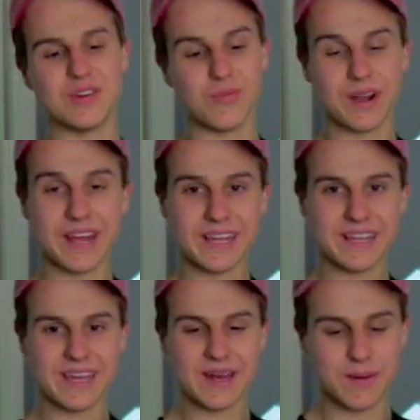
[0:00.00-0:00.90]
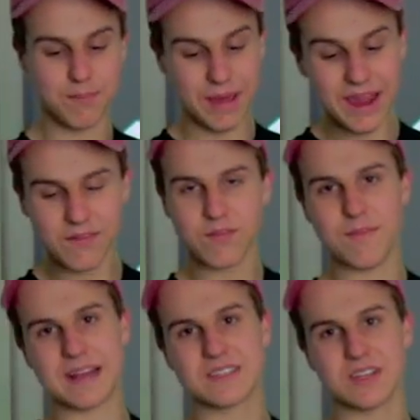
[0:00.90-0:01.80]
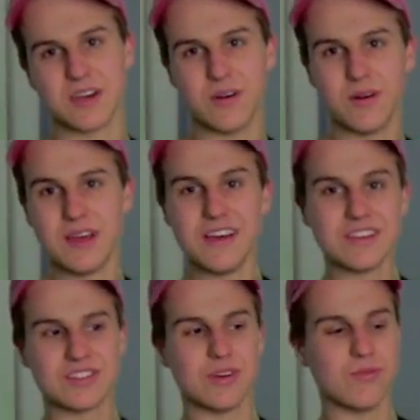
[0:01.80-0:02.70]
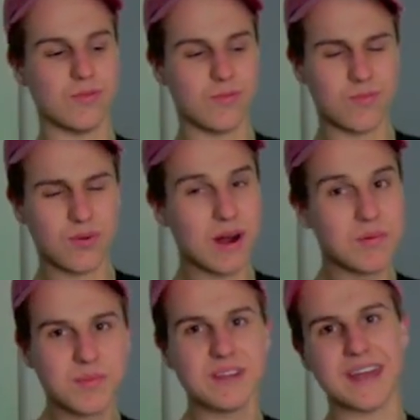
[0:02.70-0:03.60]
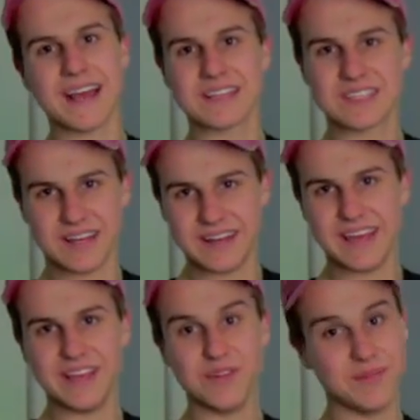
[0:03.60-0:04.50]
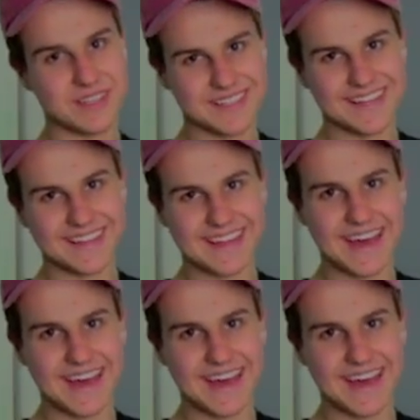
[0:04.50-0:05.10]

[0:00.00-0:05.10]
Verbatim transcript: year when I get back from Mexico, so probably next Sunday you'll be seeing